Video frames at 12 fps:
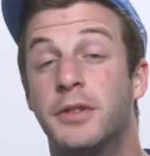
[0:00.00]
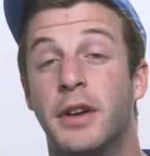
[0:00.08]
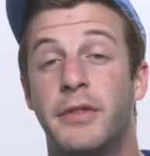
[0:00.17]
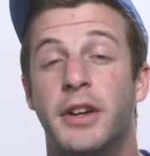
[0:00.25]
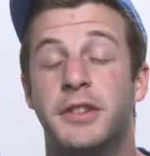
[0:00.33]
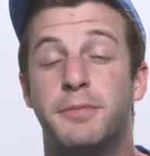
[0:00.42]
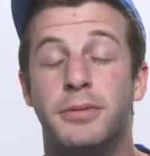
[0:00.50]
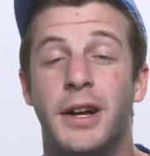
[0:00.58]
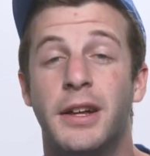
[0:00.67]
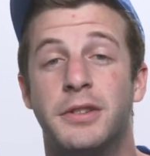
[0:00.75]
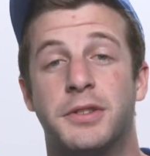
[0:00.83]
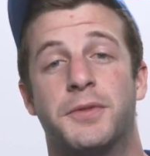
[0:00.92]
We have a nice
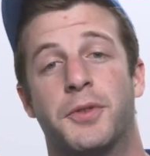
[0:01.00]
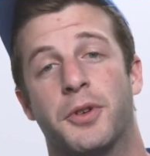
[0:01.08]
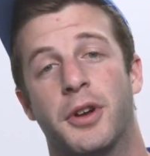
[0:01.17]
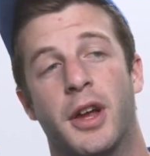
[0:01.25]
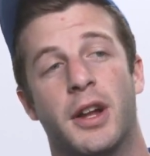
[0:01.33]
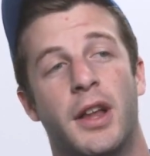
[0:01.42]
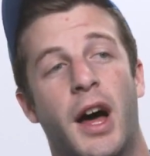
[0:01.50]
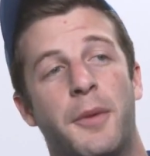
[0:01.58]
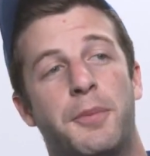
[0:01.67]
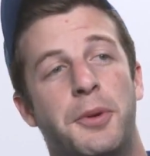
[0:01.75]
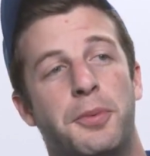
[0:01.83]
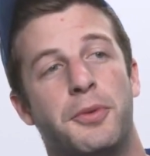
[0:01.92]
playlist for it. And a lot
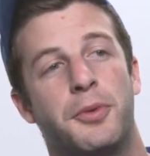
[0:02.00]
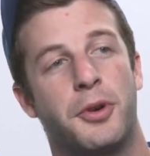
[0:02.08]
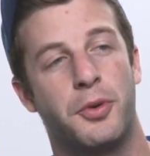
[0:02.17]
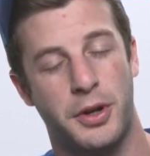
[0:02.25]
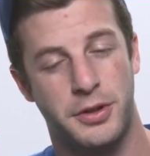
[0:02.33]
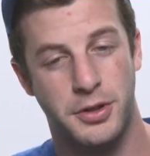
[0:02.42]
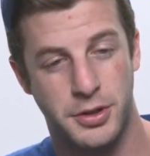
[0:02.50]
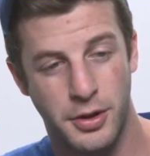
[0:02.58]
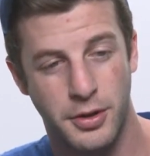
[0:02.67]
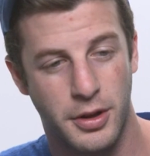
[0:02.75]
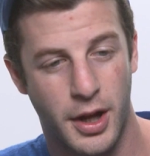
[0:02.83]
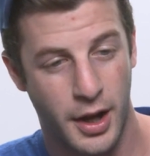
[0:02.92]
of people were quick to
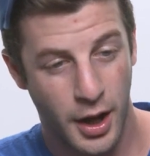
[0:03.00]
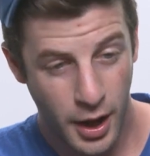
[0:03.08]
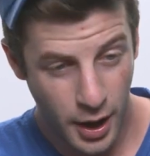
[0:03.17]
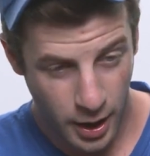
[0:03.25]
joke, like,